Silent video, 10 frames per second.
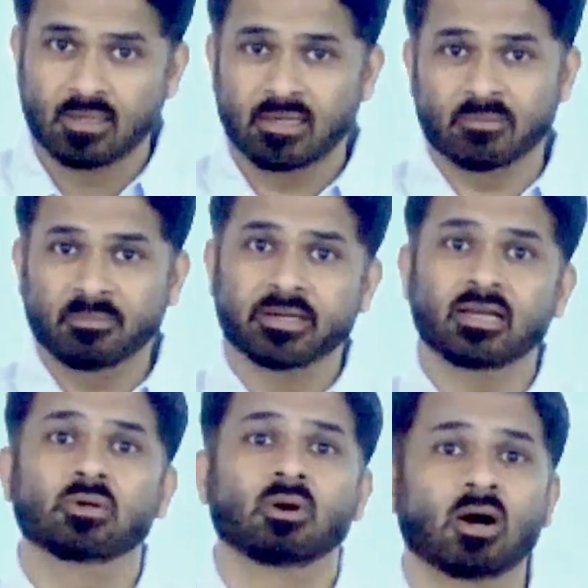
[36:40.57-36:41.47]
Let me tell
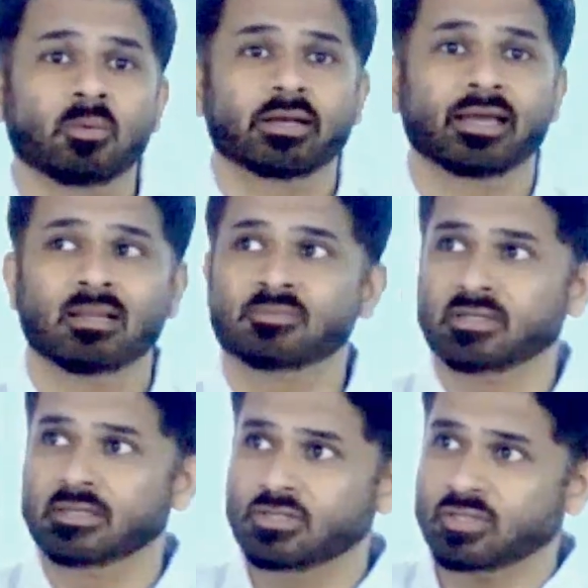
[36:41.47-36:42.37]
you how it helps
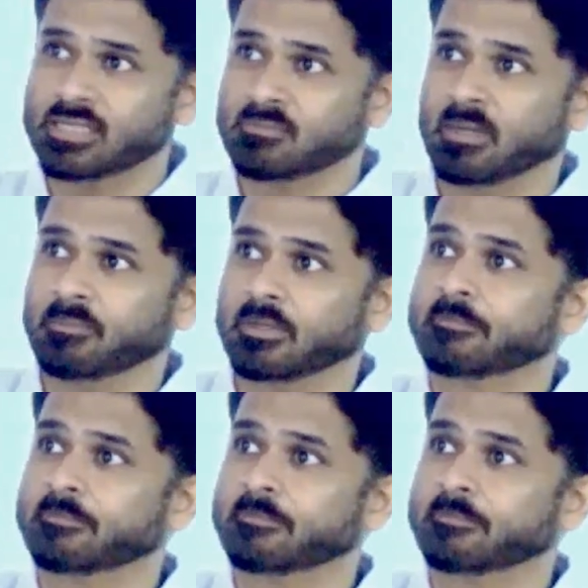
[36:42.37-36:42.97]
in the GS paper.